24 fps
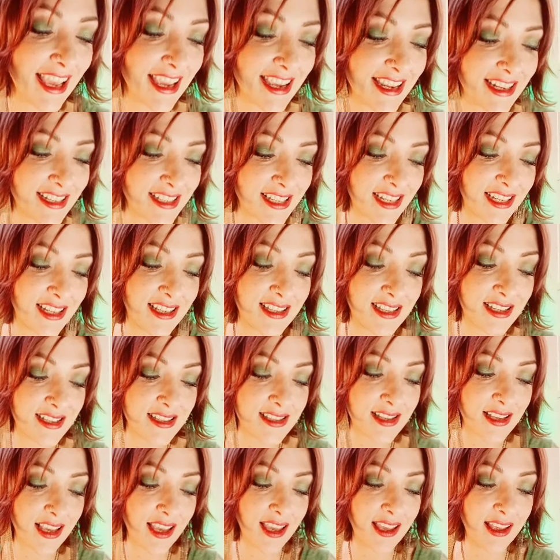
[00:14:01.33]
Eight
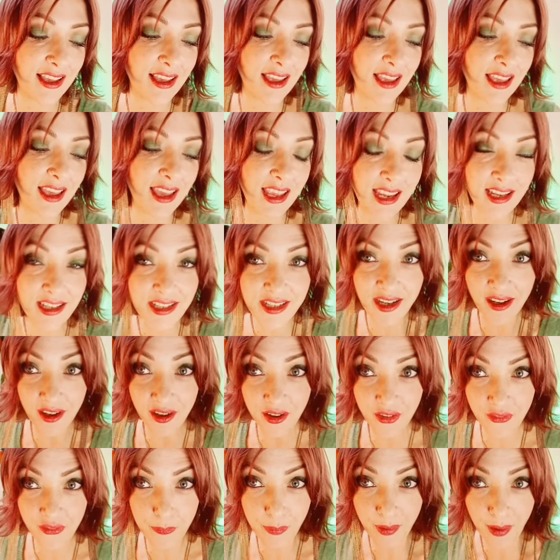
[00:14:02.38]
is eight
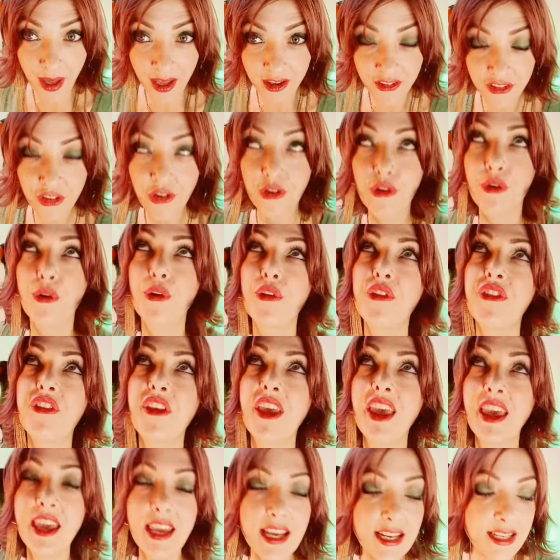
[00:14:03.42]
of pentacles,
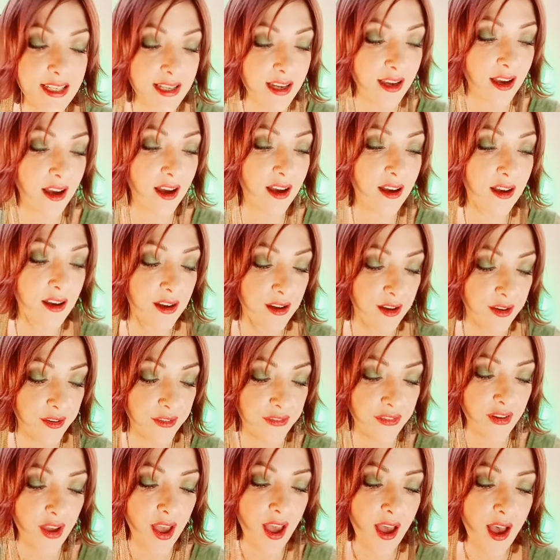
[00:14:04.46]
eight
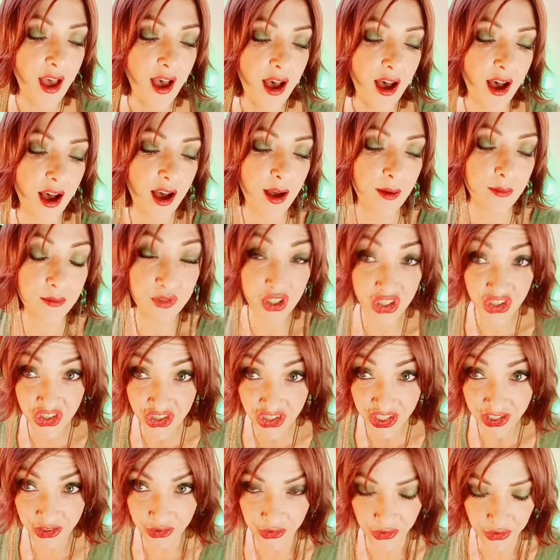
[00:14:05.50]
of,
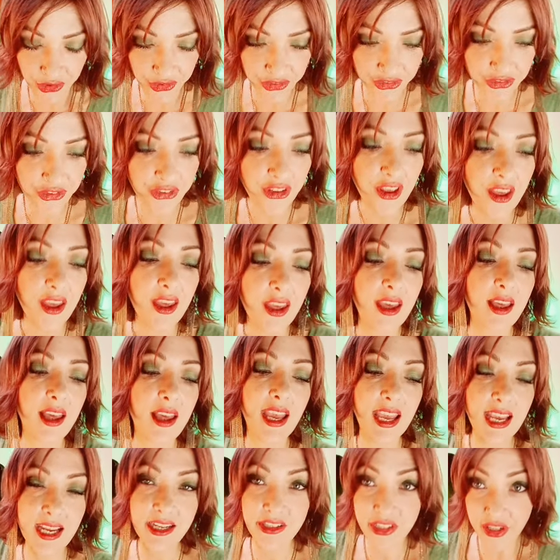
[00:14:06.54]
shields,
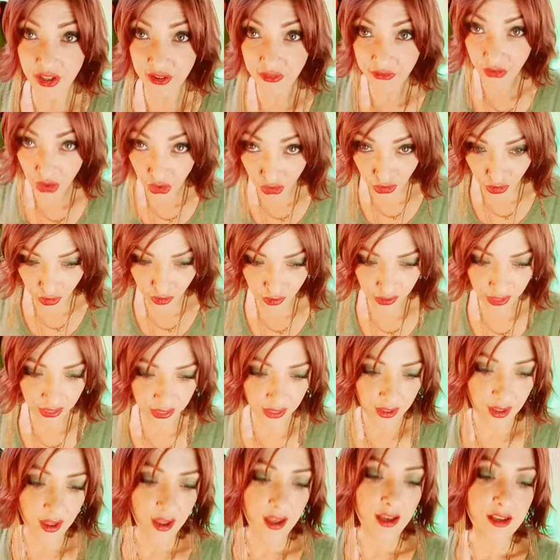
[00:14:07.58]
eight of earth.
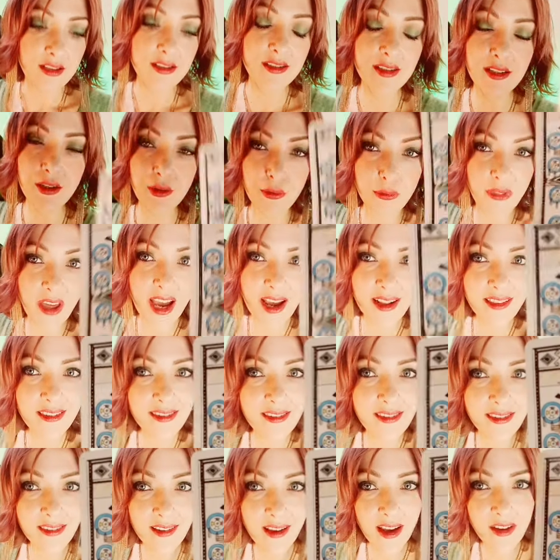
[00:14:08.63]
So
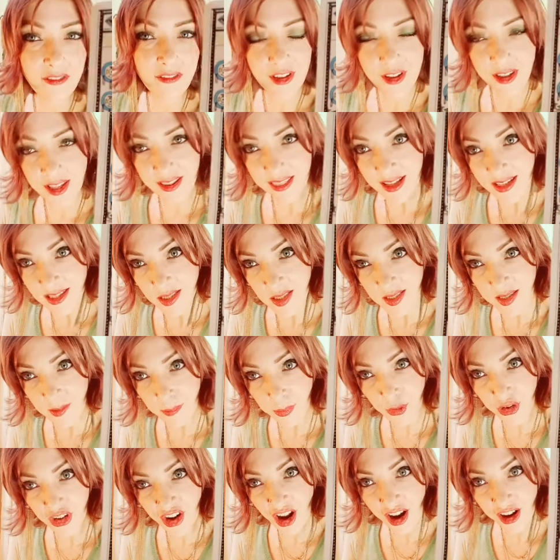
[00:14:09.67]
that's, I feel like that's the
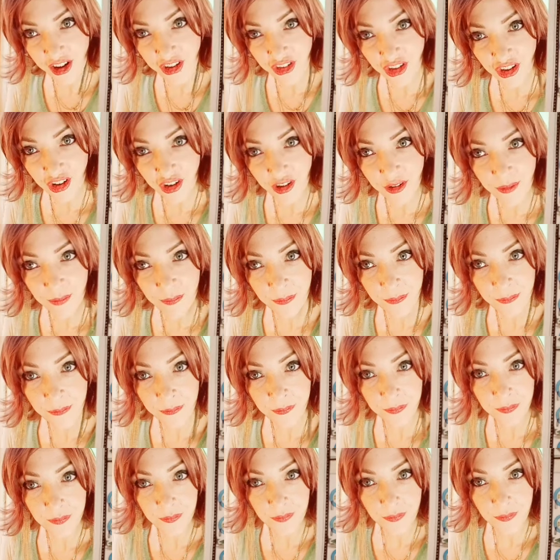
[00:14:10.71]
protection.
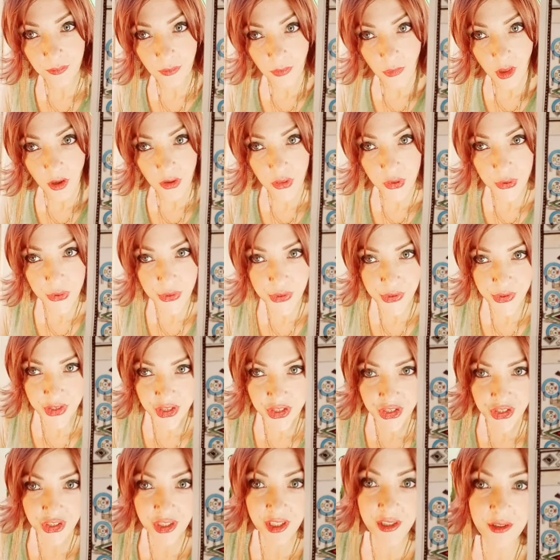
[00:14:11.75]
Those are the
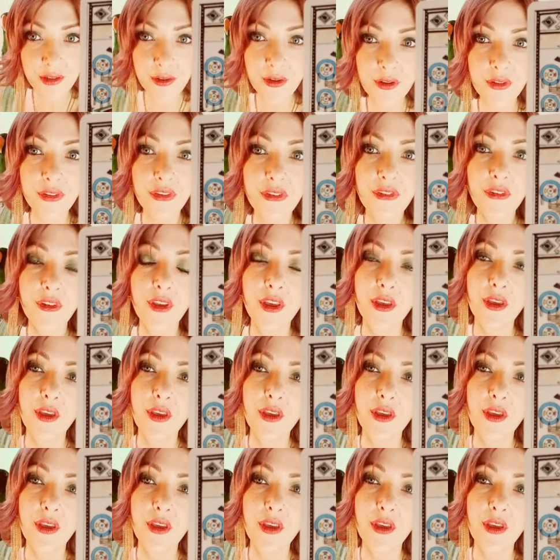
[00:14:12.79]
shields.